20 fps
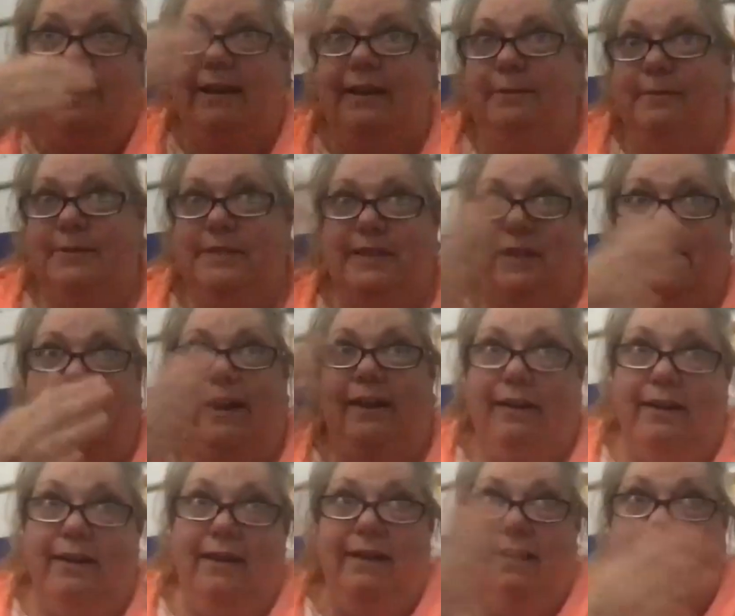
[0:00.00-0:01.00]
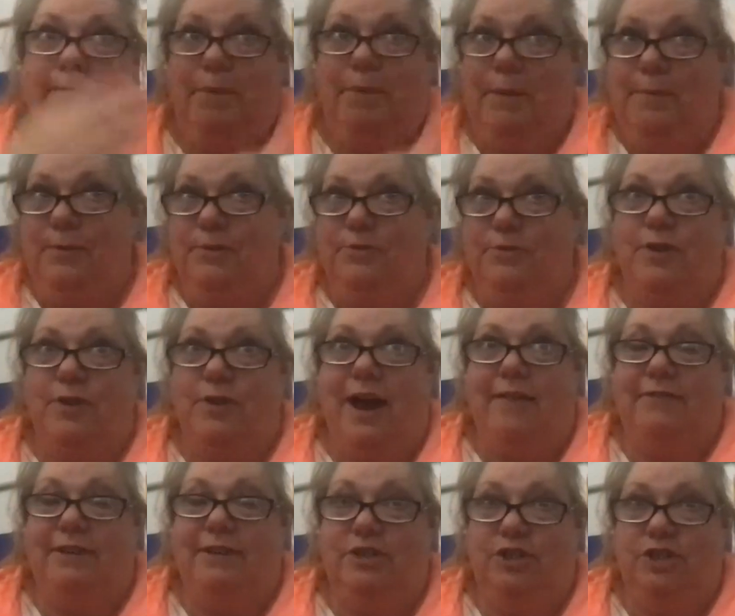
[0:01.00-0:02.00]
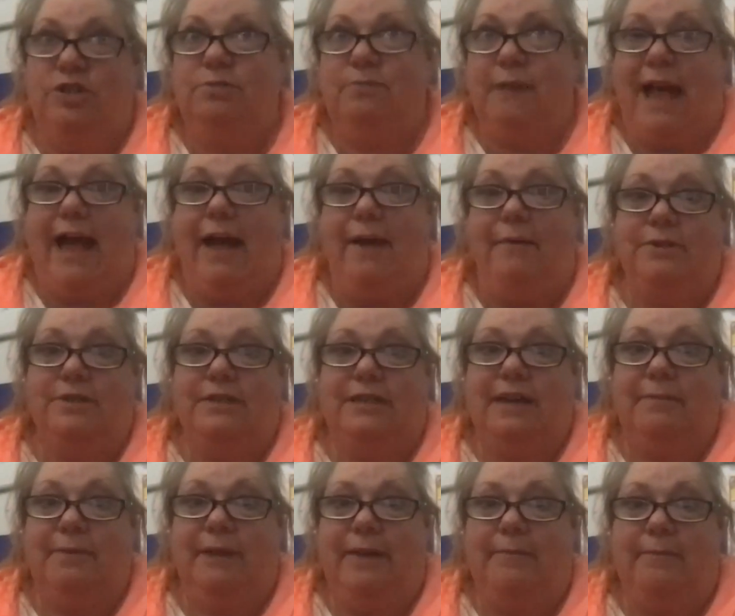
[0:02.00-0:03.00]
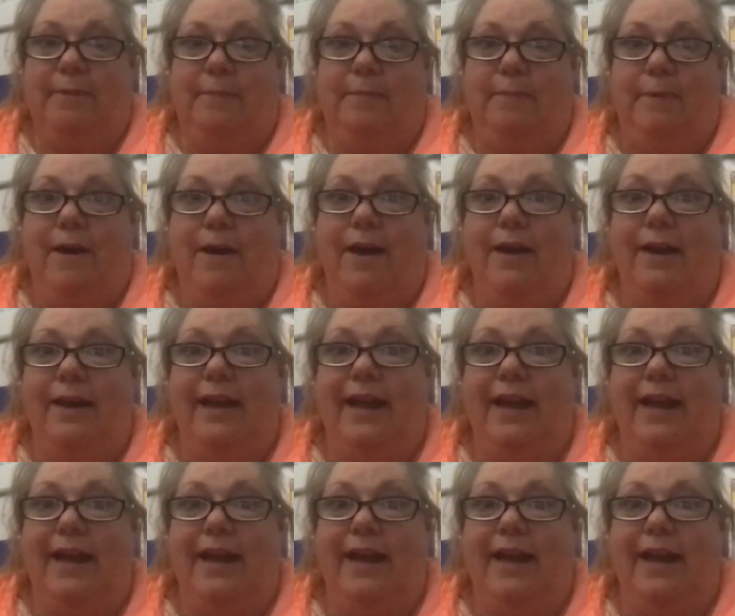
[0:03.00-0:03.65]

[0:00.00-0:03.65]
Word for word: it was like people are driving two hours to come and get my product.